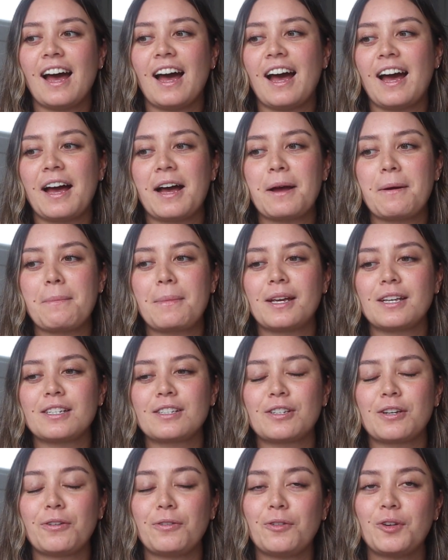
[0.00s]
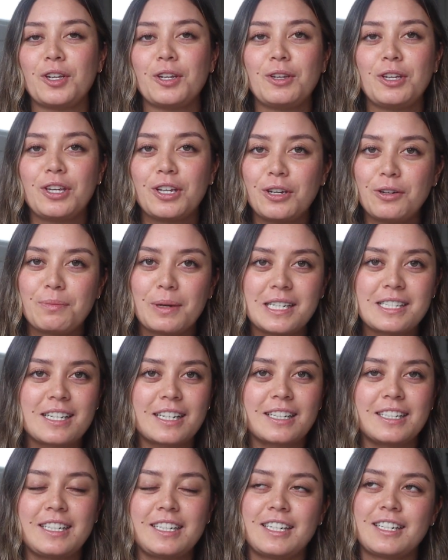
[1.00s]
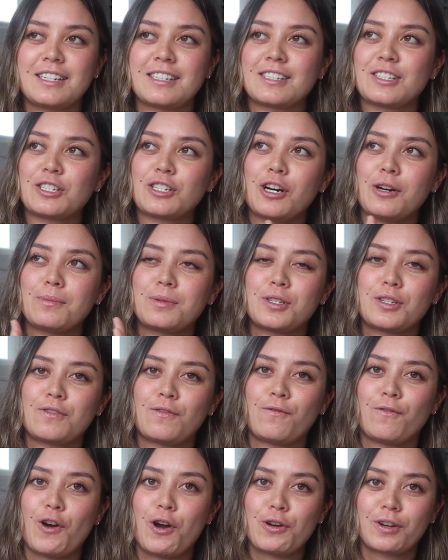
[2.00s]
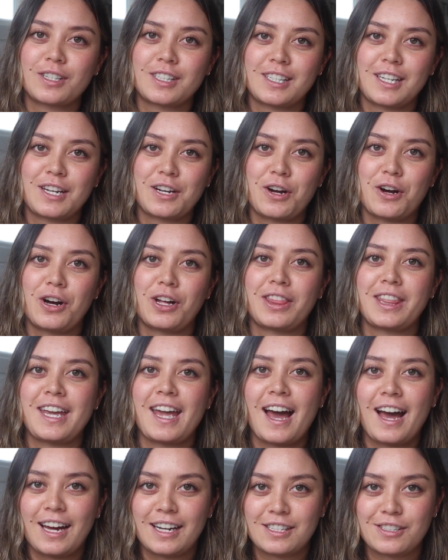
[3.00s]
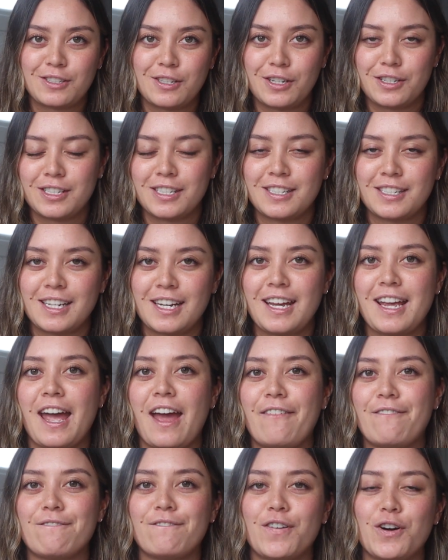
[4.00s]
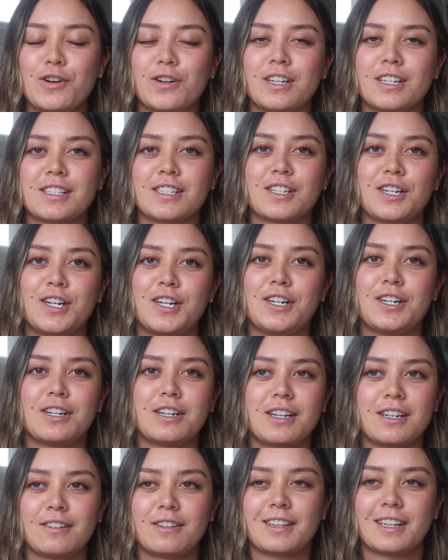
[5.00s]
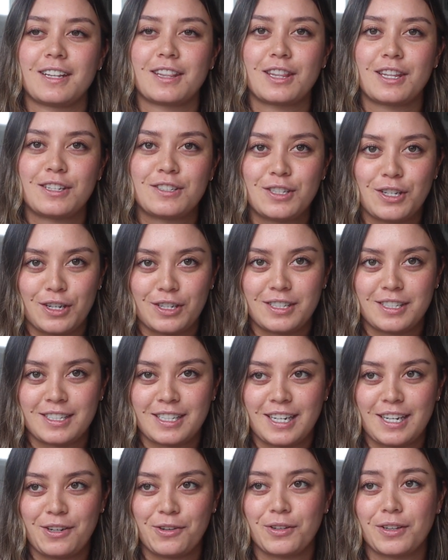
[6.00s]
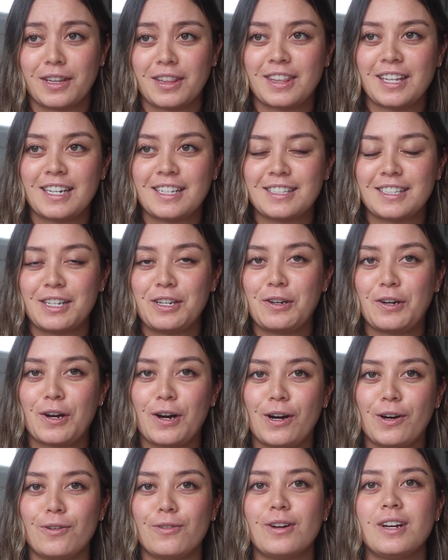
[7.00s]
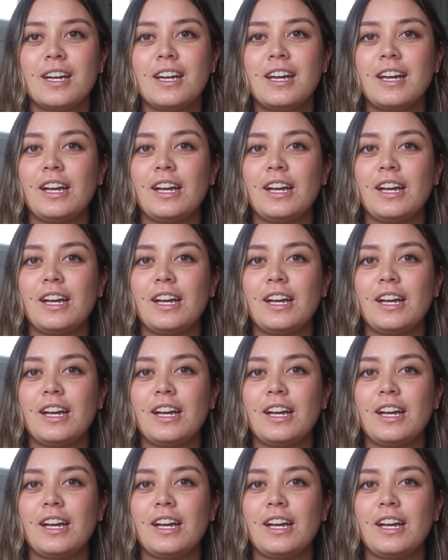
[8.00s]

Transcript: So you basically need to stop focusing on the uncertainty and focus on the certainty, or the things that you know